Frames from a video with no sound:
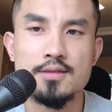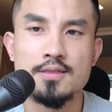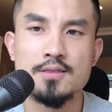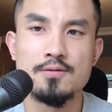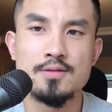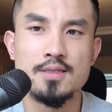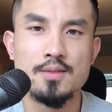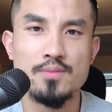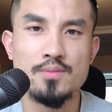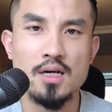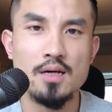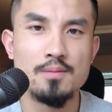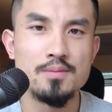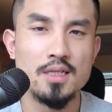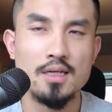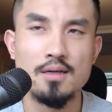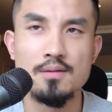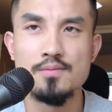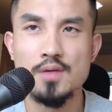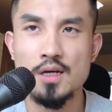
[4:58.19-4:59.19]
so sometimes
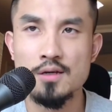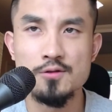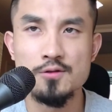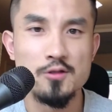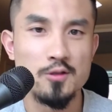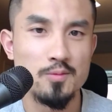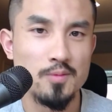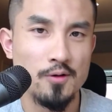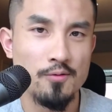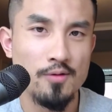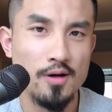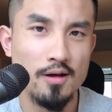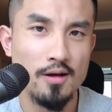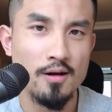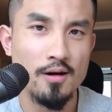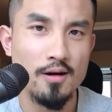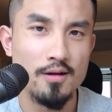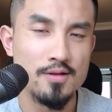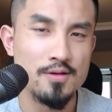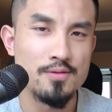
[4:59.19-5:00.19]
I use my credit
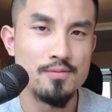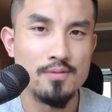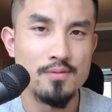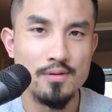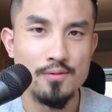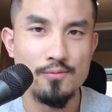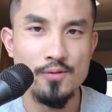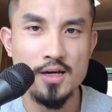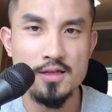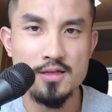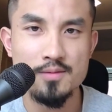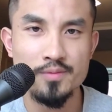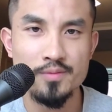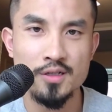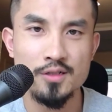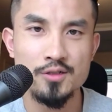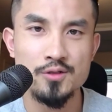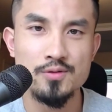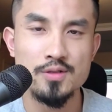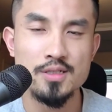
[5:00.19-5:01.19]
card in random
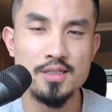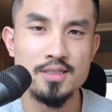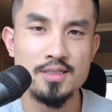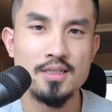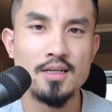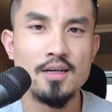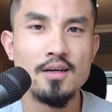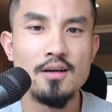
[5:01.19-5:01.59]
countries,